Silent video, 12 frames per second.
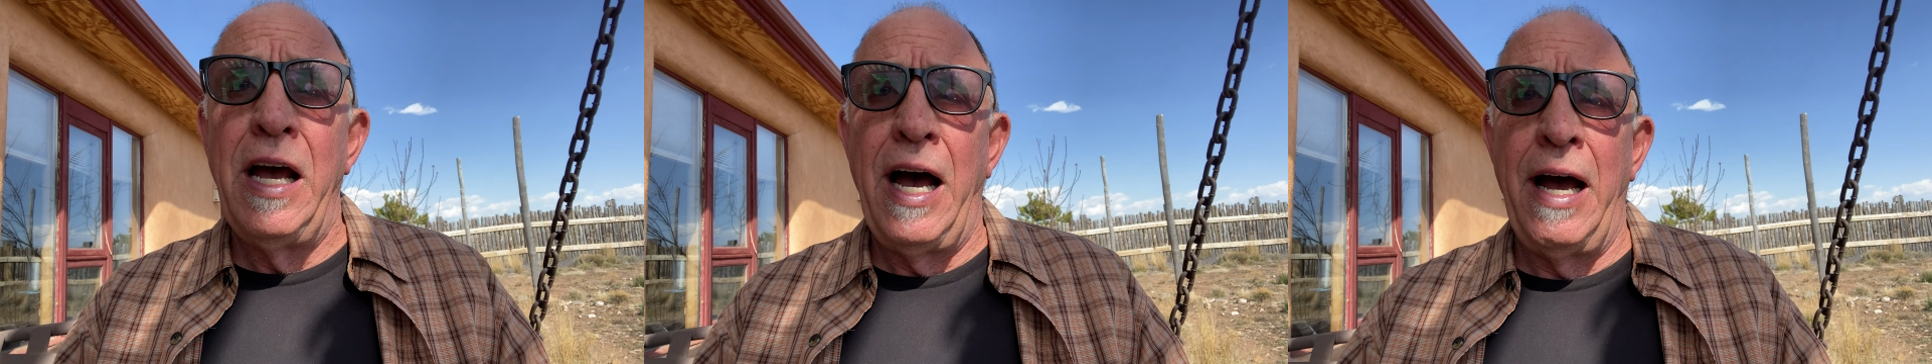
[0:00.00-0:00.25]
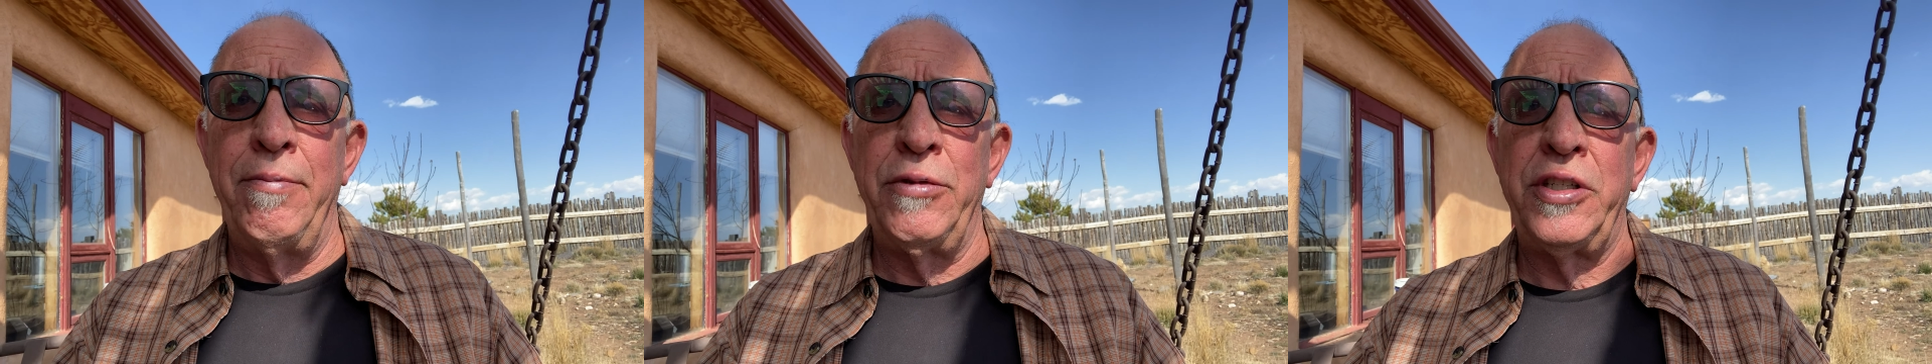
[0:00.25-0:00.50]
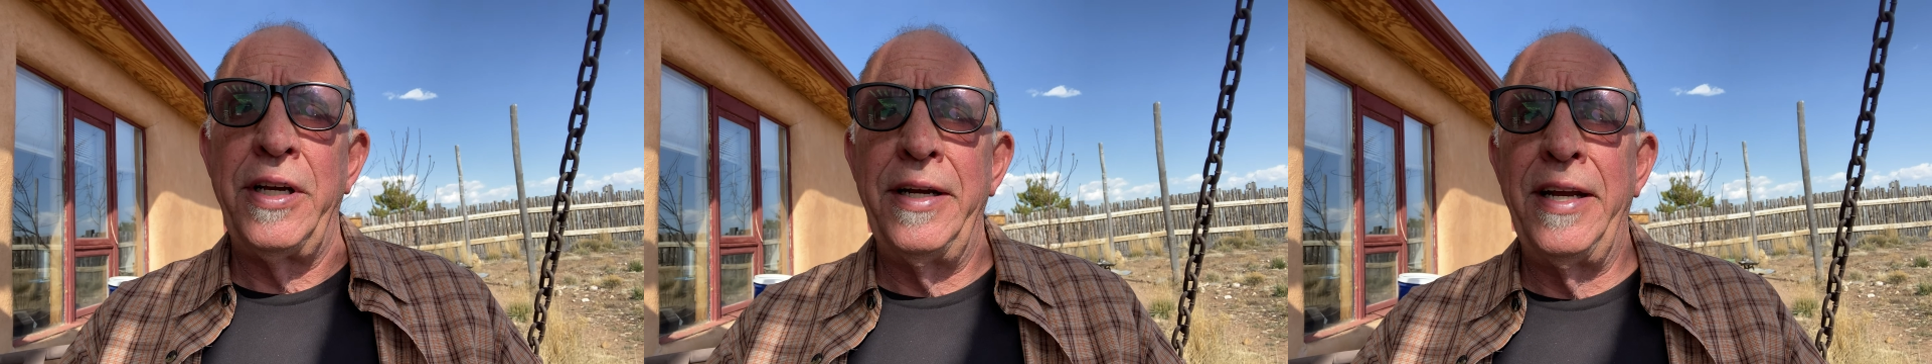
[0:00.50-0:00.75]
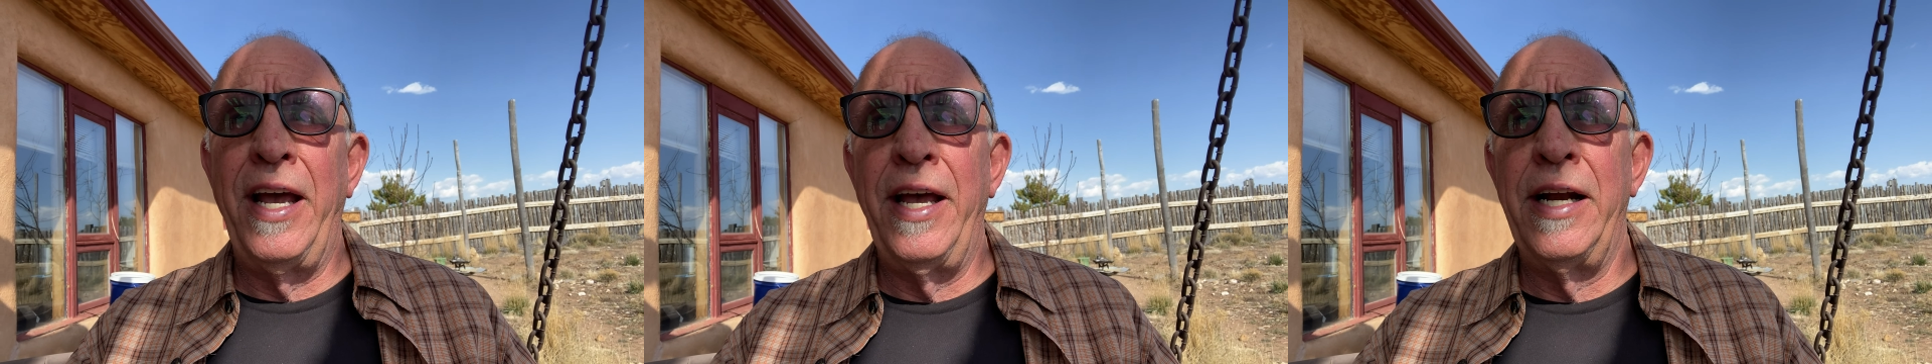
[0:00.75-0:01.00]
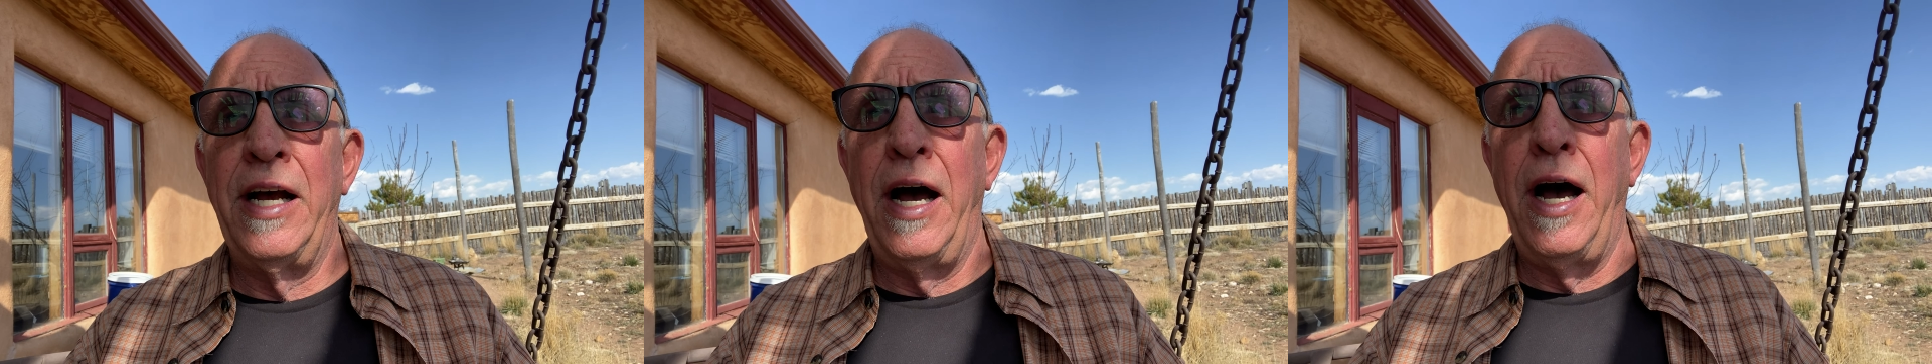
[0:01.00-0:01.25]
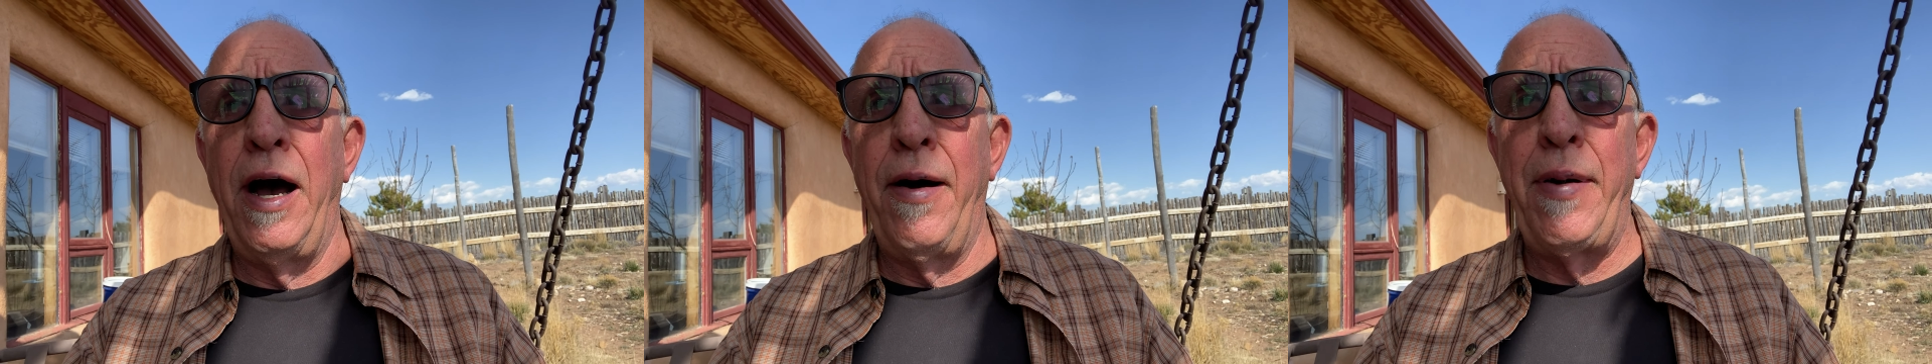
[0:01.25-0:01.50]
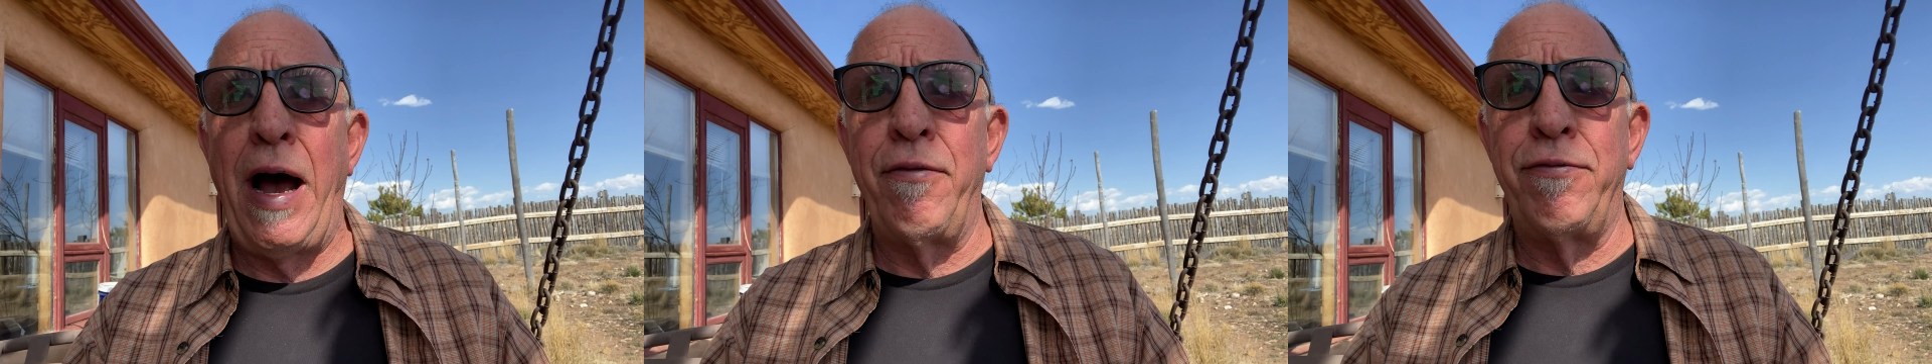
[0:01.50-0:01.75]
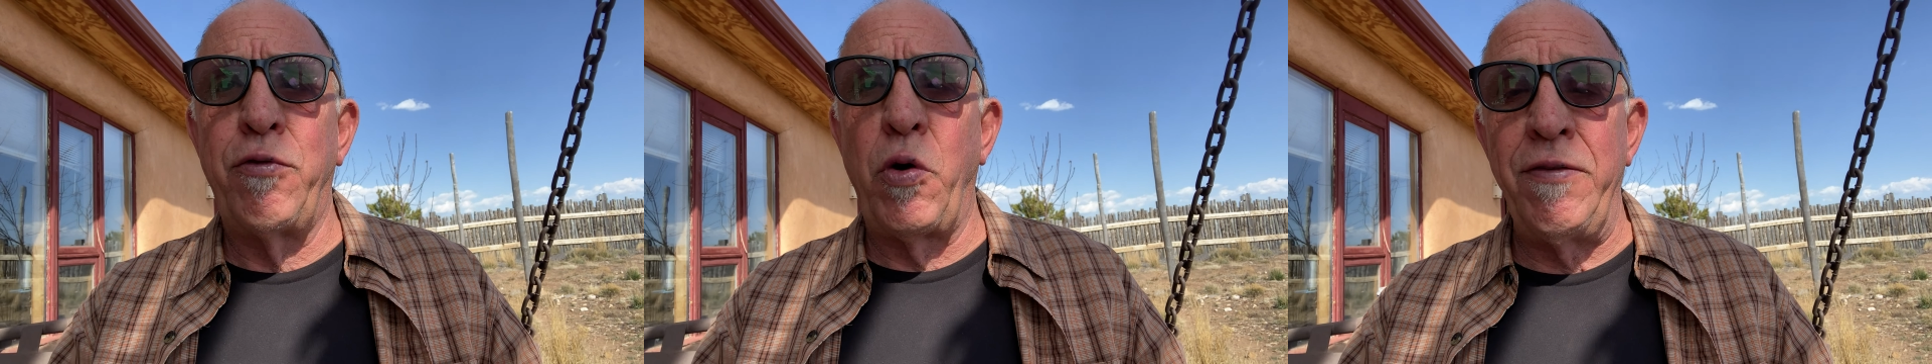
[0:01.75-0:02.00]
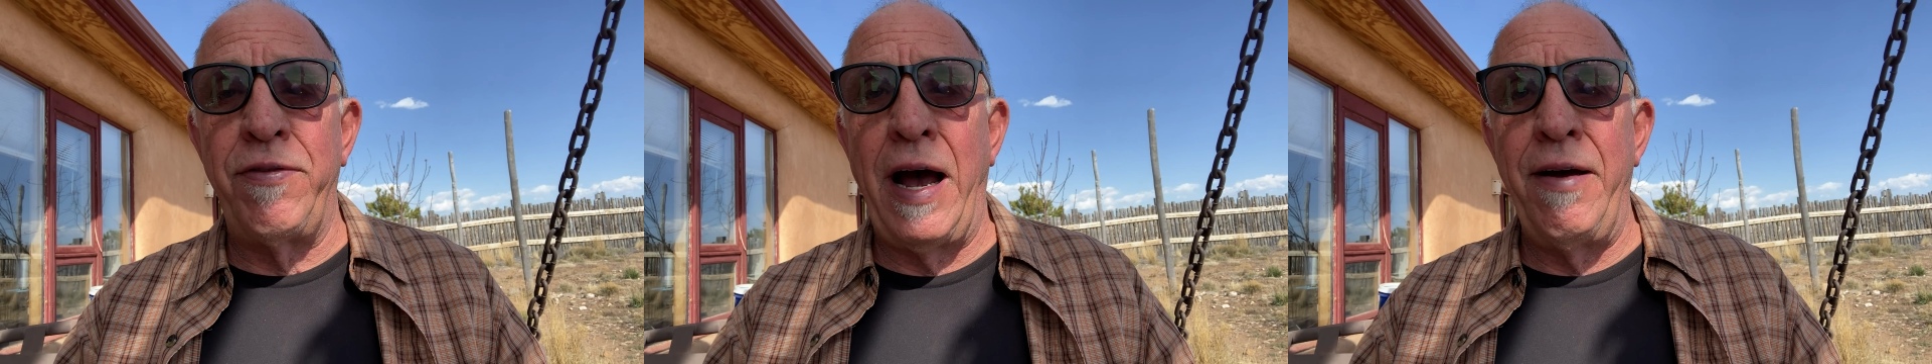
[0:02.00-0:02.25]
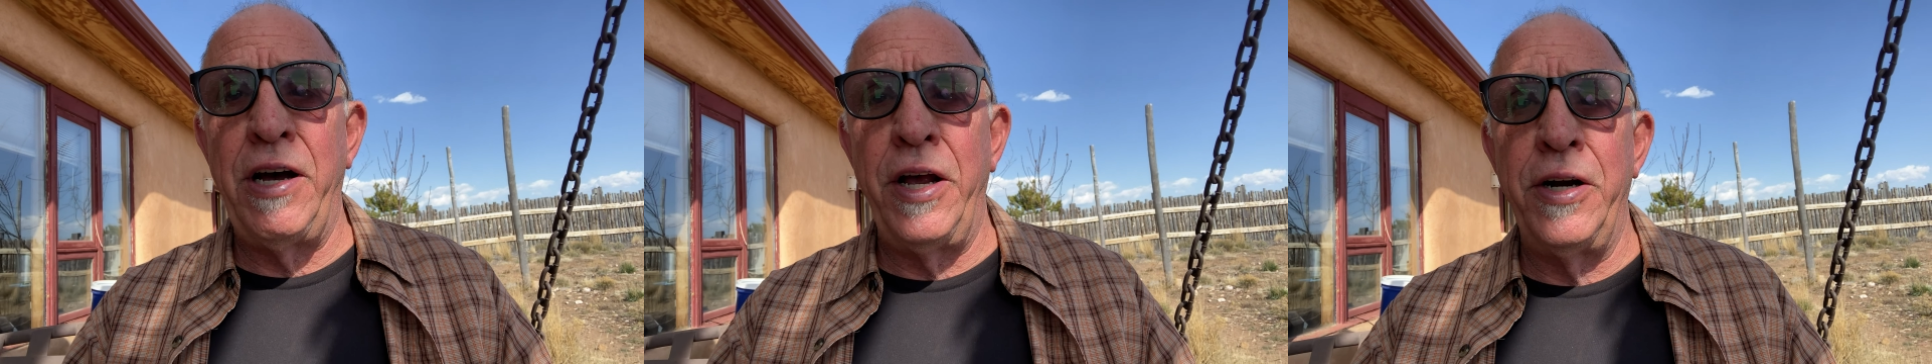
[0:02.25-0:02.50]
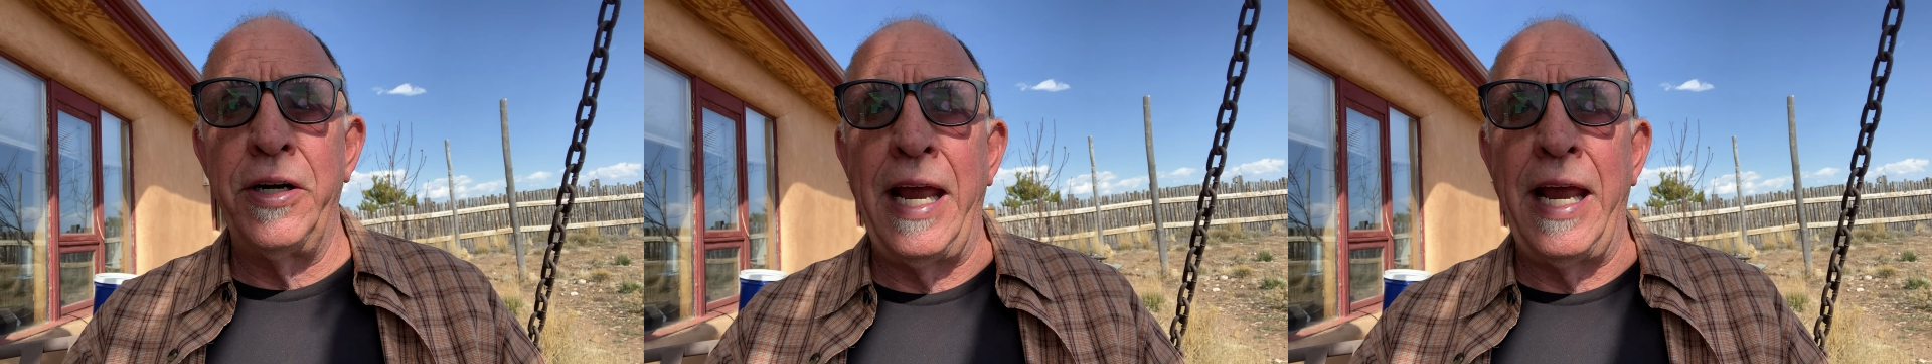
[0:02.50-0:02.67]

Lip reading: I'm sitting at about 4,500